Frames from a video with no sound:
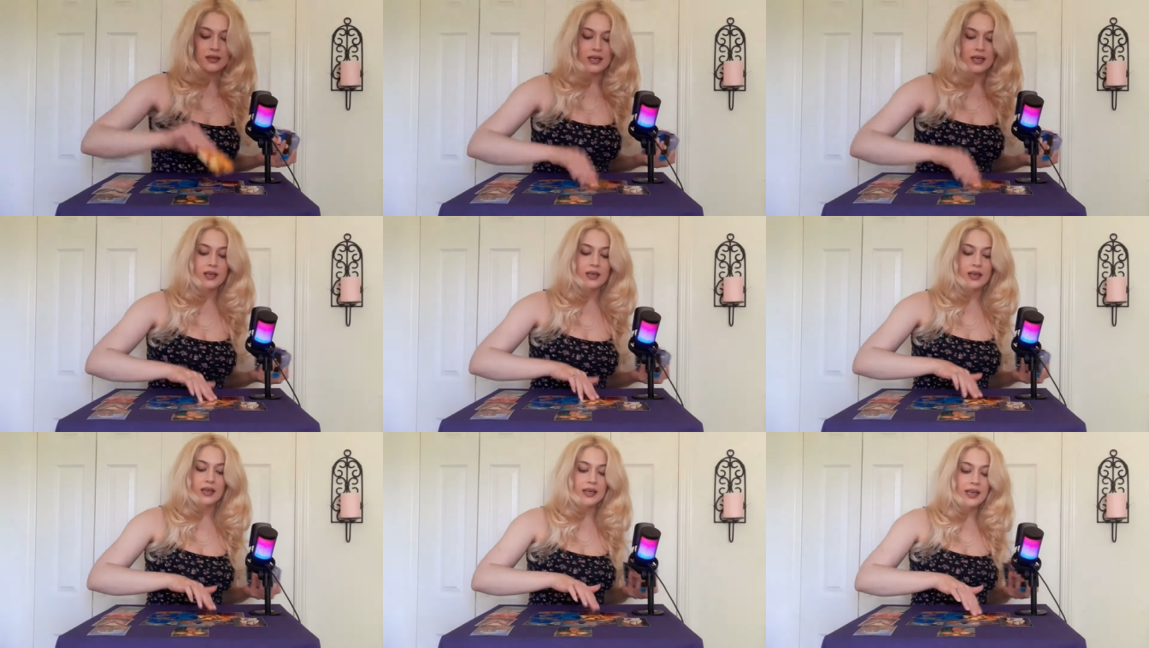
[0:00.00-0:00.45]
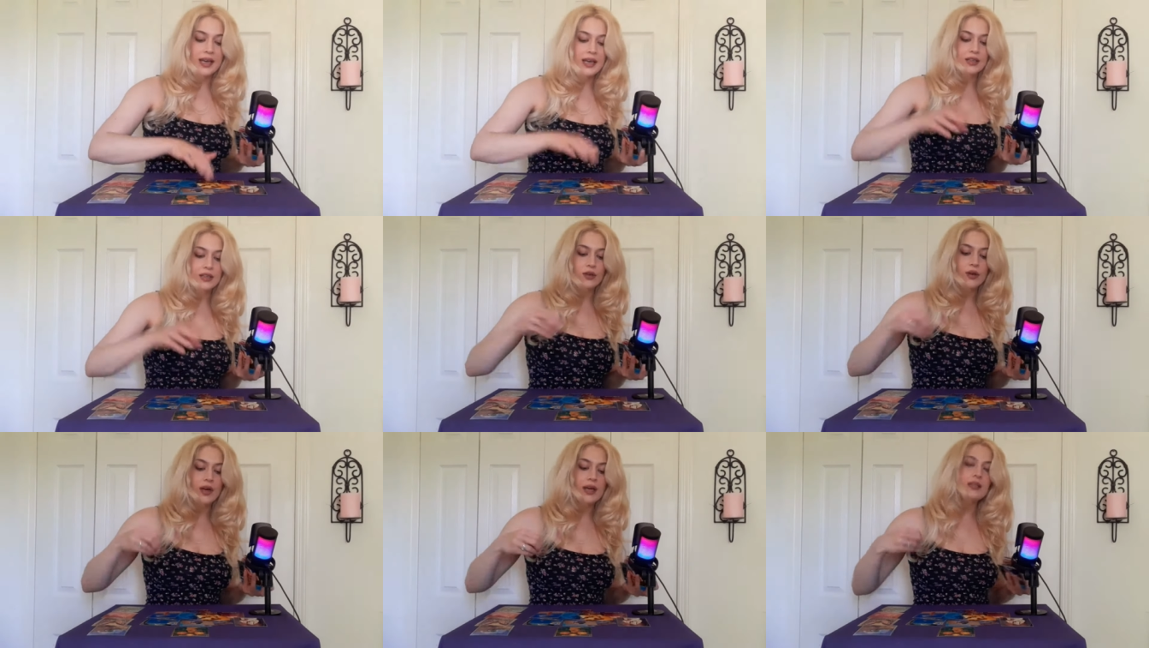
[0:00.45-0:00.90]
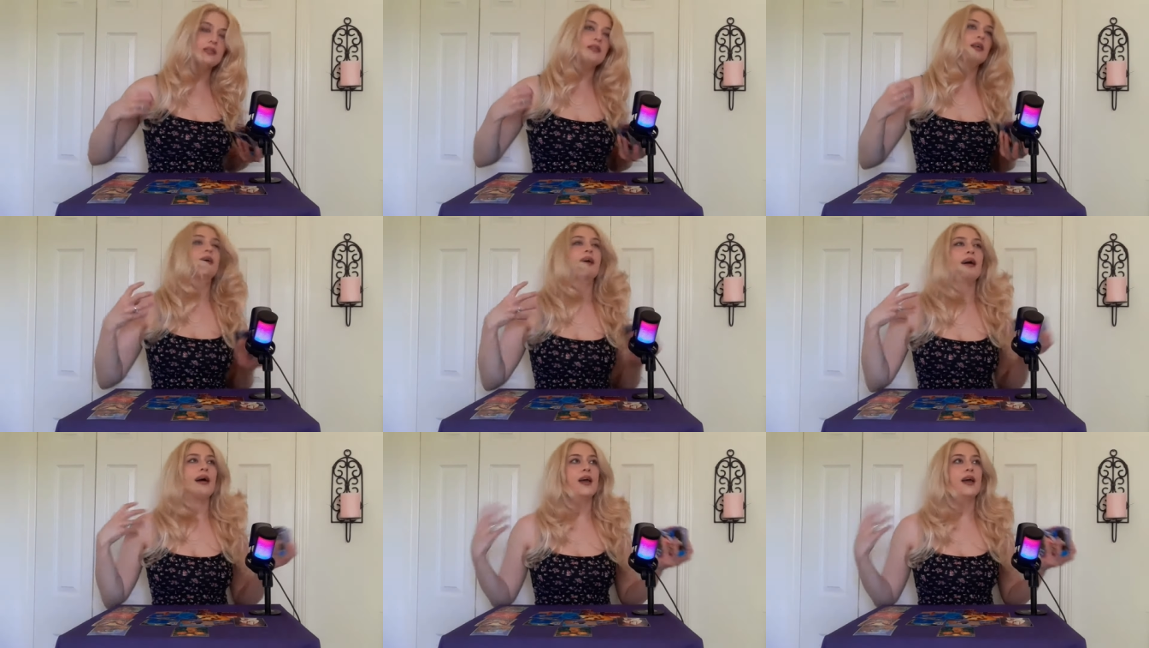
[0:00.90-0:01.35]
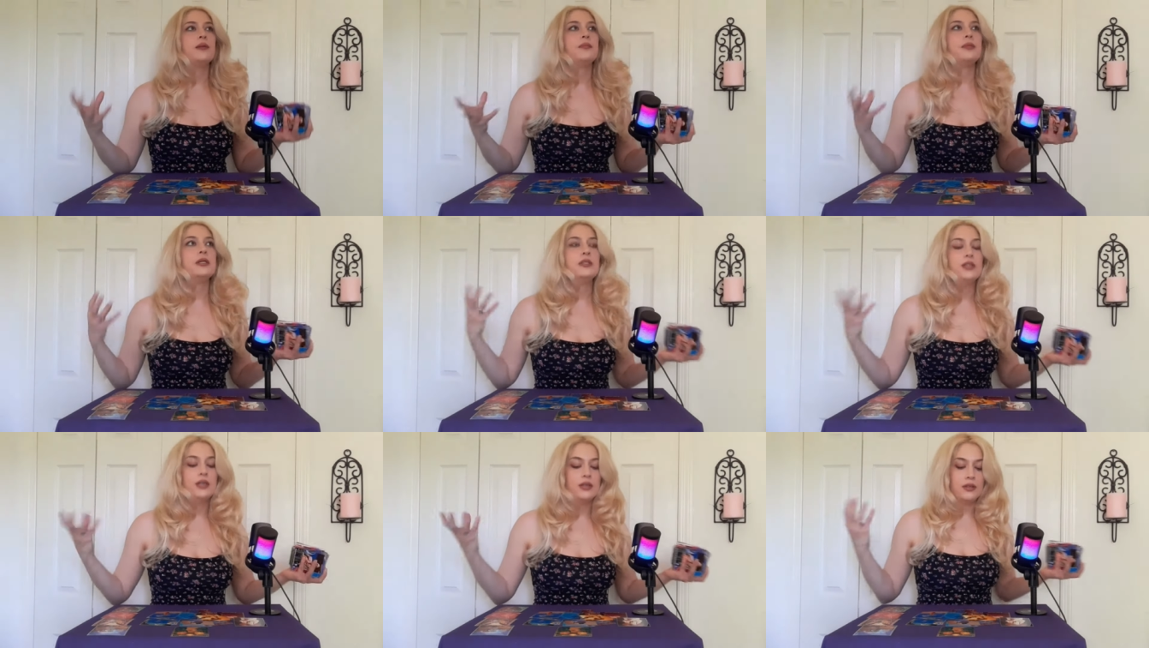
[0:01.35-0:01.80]
Like, again, you guys like hype
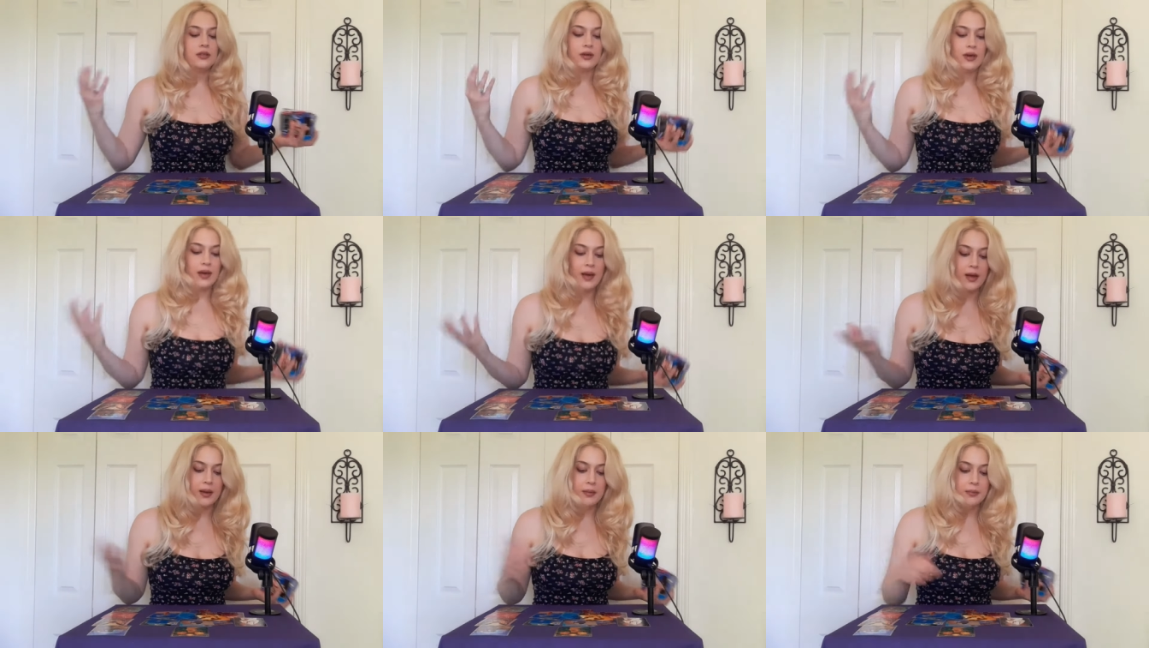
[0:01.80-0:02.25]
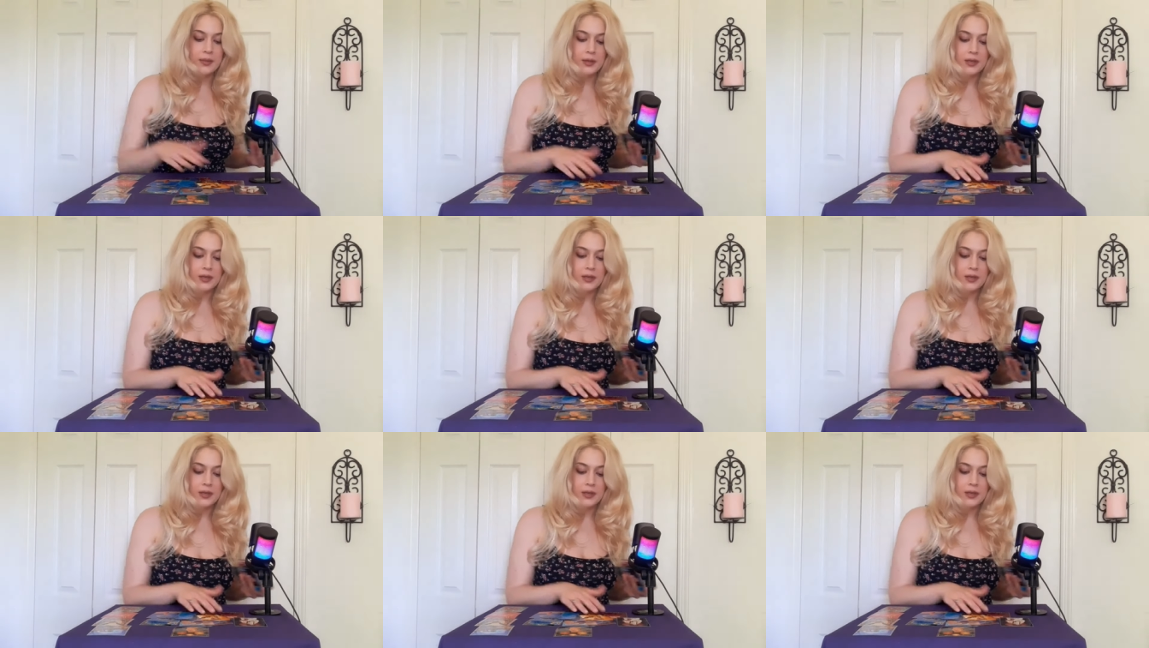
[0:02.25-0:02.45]
each other up.